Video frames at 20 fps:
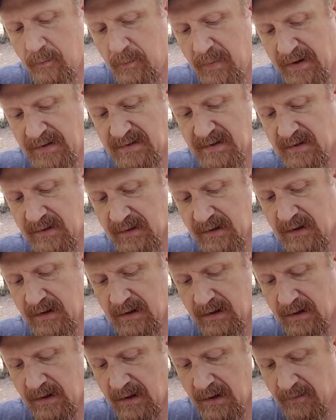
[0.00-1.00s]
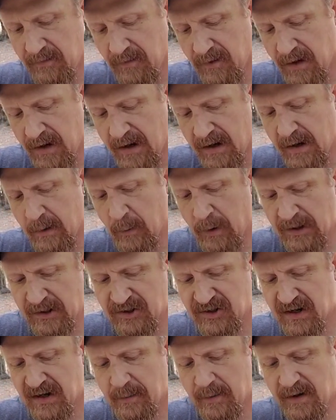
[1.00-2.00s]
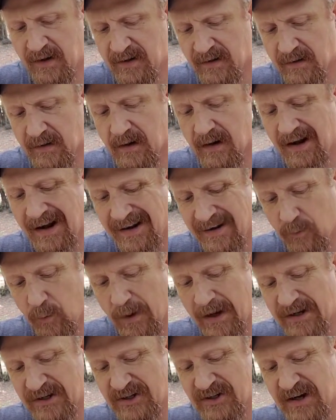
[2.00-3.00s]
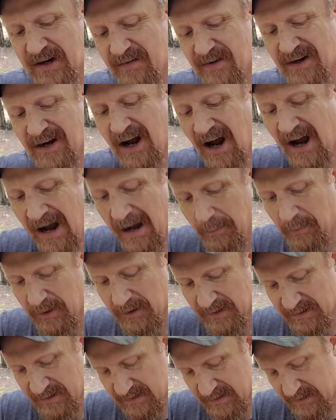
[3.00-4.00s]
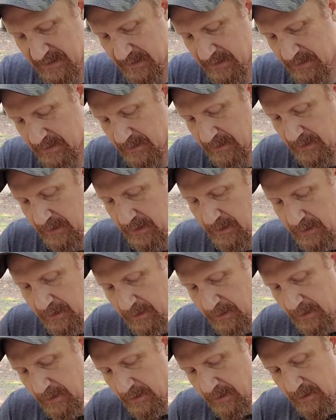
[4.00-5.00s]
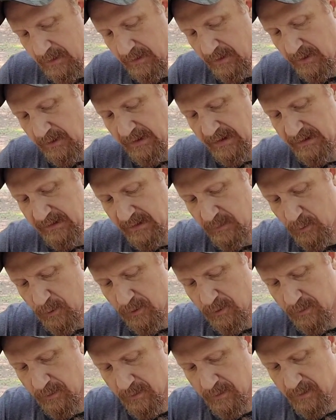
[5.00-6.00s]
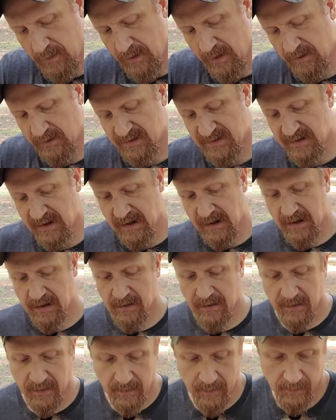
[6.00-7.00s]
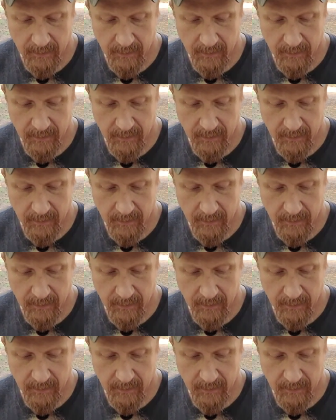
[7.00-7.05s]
basically, if you're not a wet shaving, wet shaving hobbyist, you likely won't understand